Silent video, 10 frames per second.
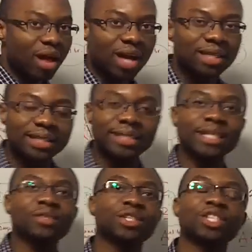blockers
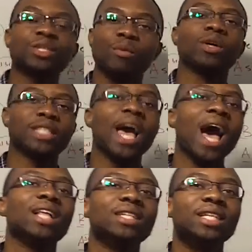decreases
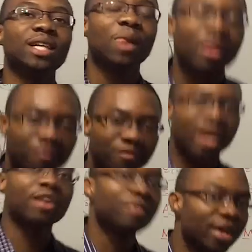mortality.
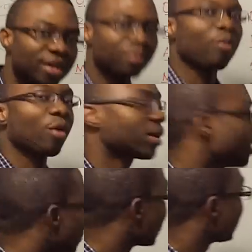Very, very
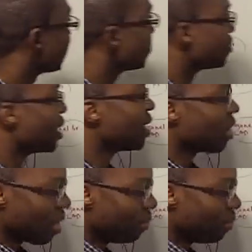important, right?